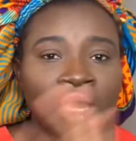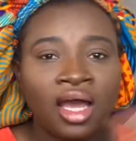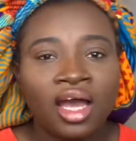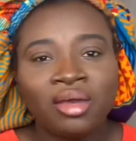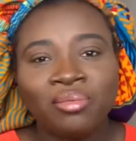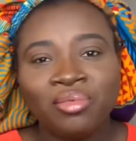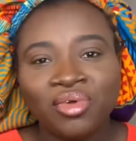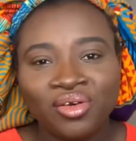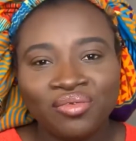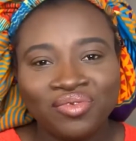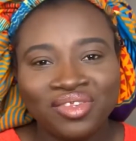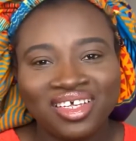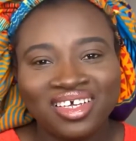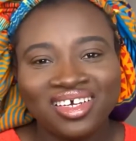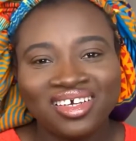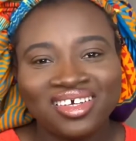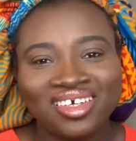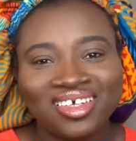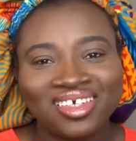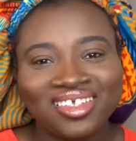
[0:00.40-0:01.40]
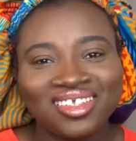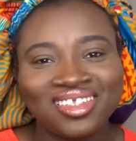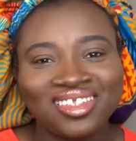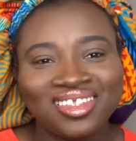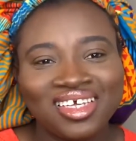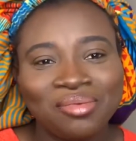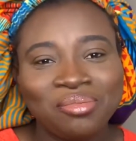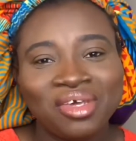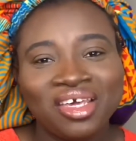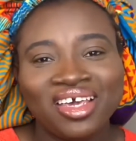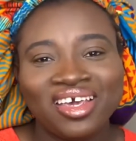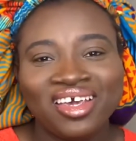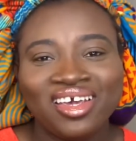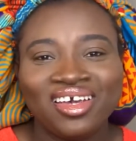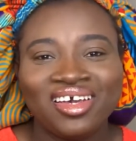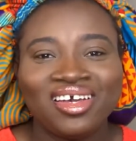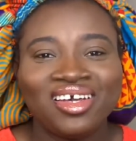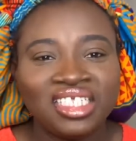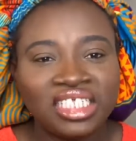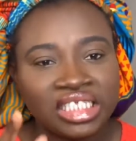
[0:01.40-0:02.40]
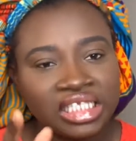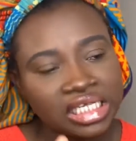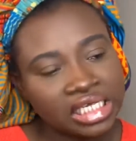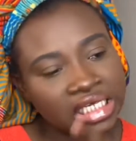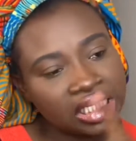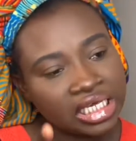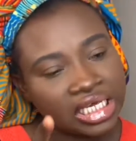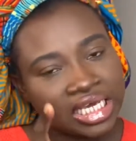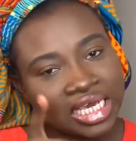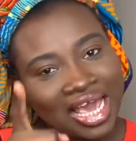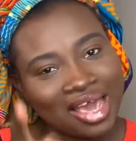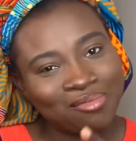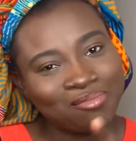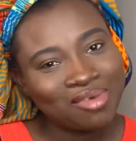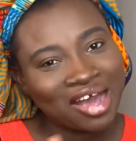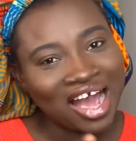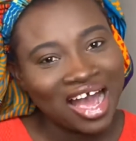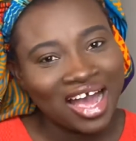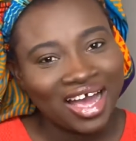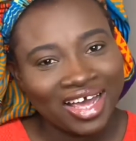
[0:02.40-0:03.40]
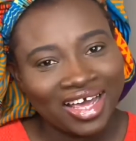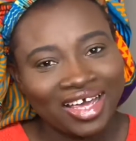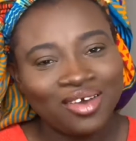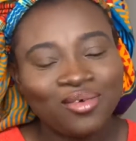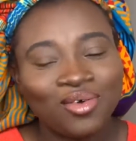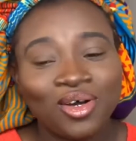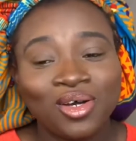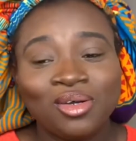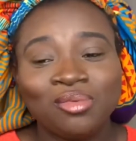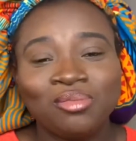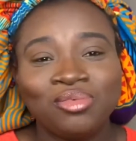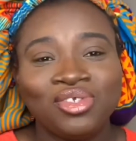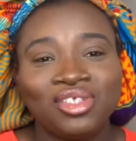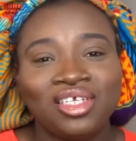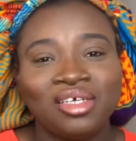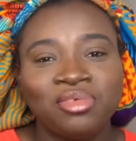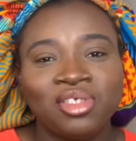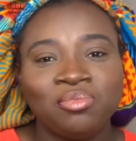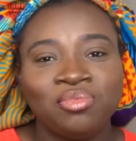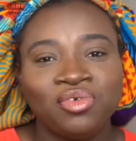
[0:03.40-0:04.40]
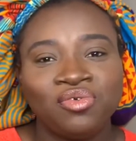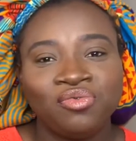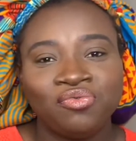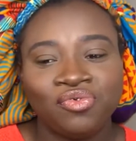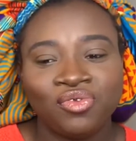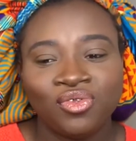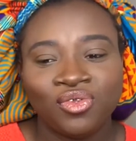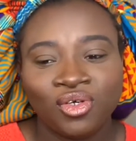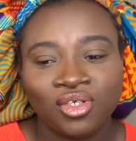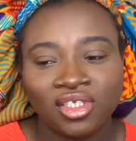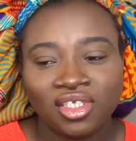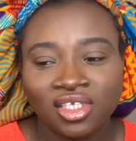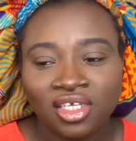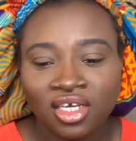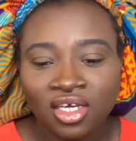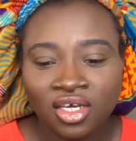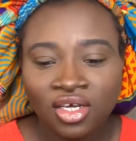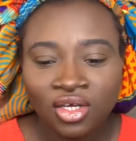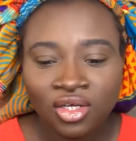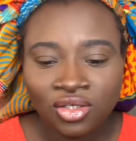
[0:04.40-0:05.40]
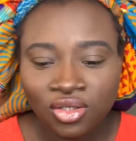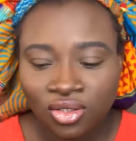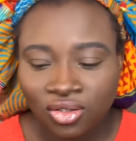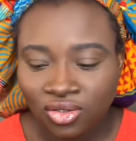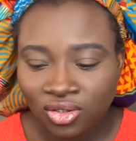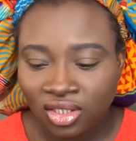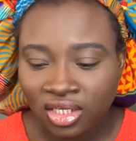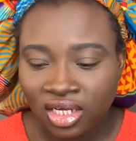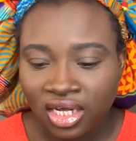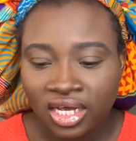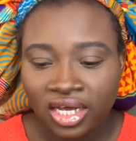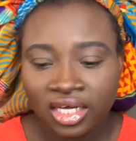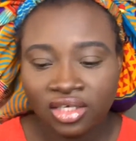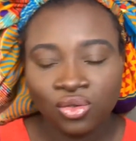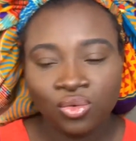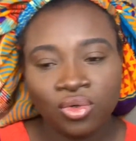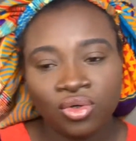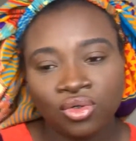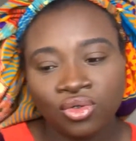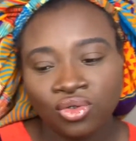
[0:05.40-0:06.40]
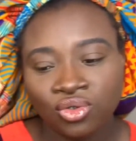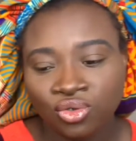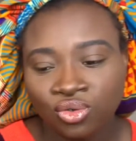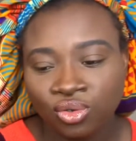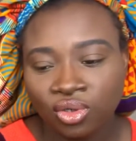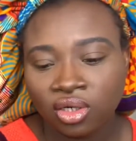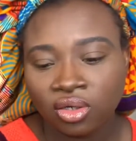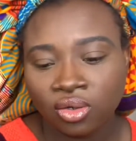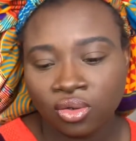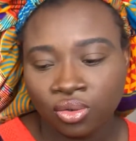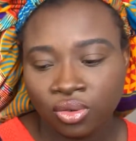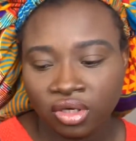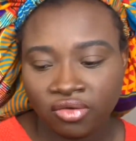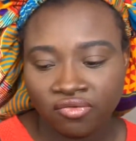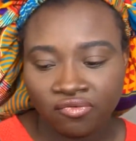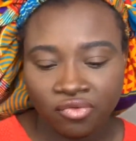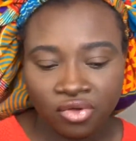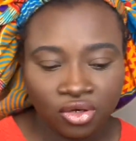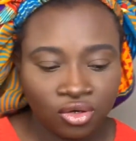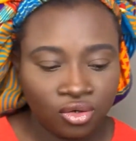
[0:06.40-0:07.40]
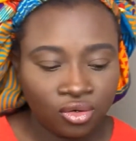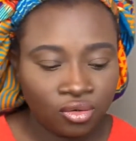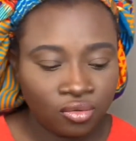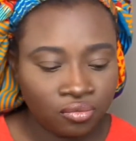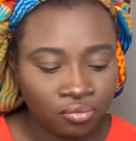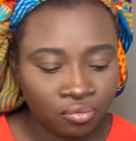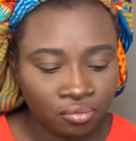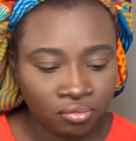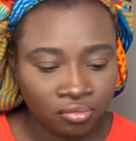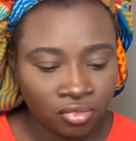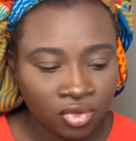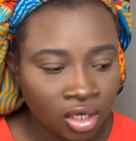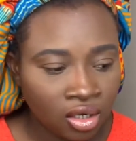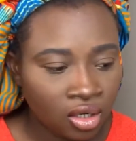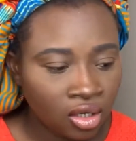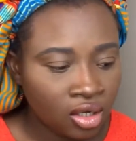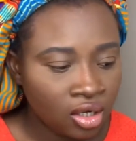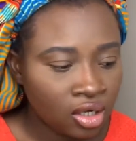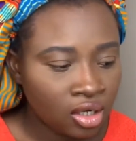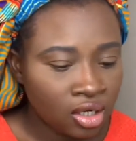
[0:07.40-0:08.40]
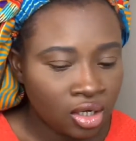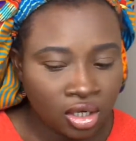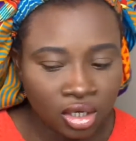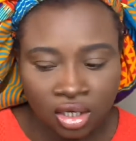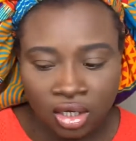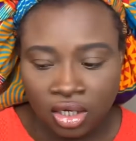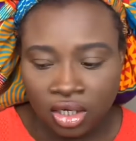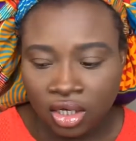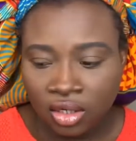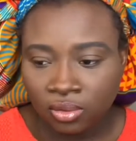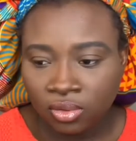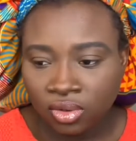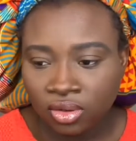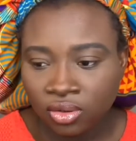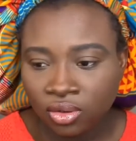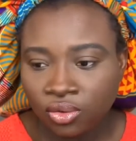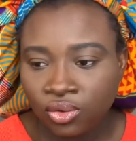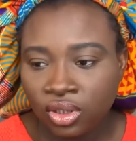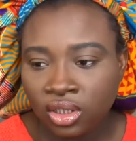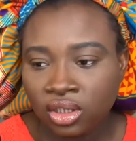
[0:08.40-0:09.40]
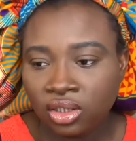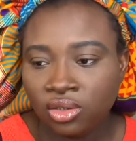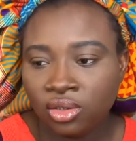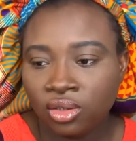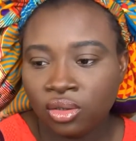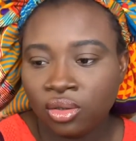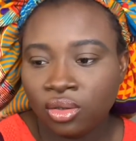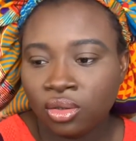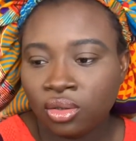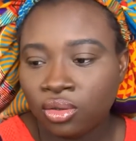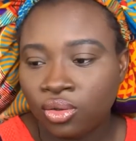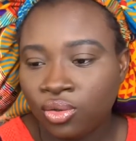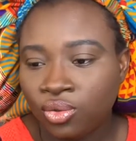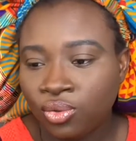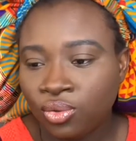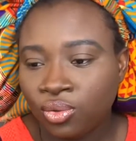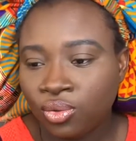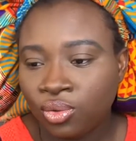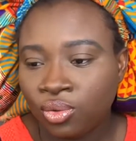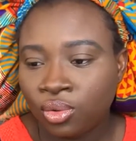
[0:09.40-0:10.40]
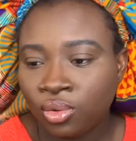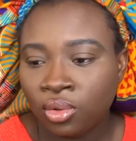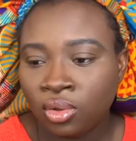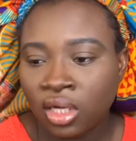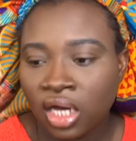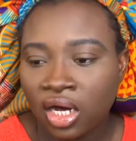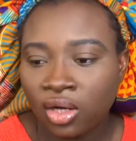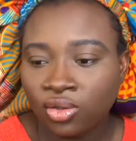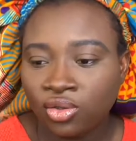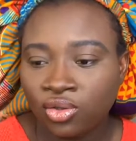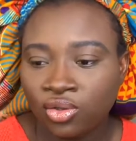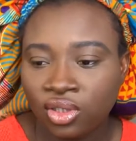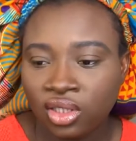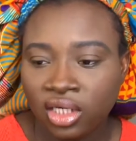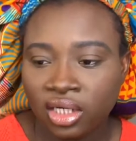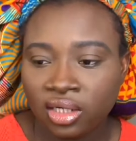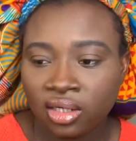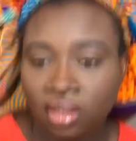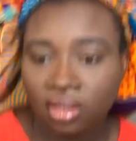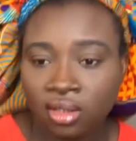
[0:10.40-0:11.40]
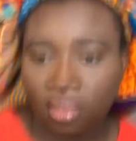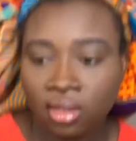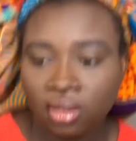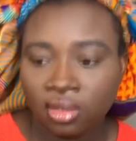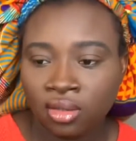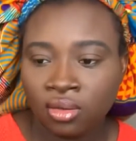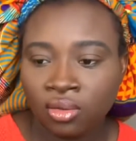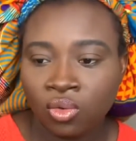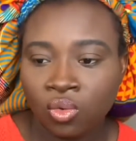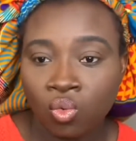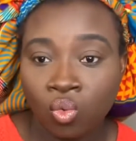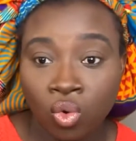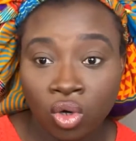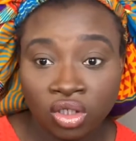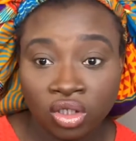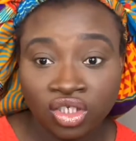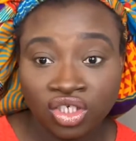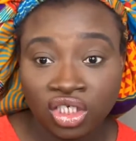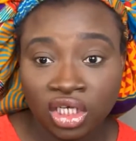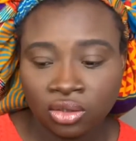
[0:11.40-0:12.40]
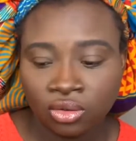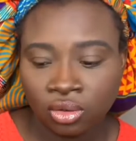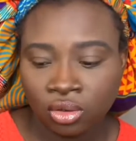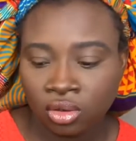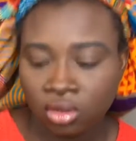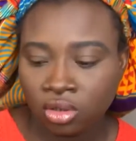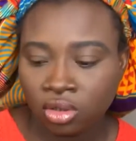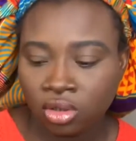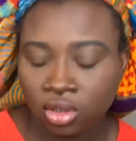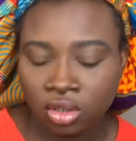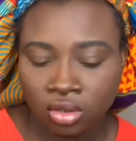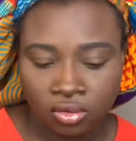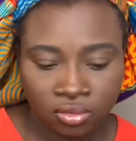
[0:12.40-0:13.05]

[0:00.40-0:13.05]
Hi beautiful thinkers, Temi here, T-E-M-I. Welcome to Temi's Beautiful Thoughts. So today I just want to do a quick video. I want to quickly go through how to get a one shadow look.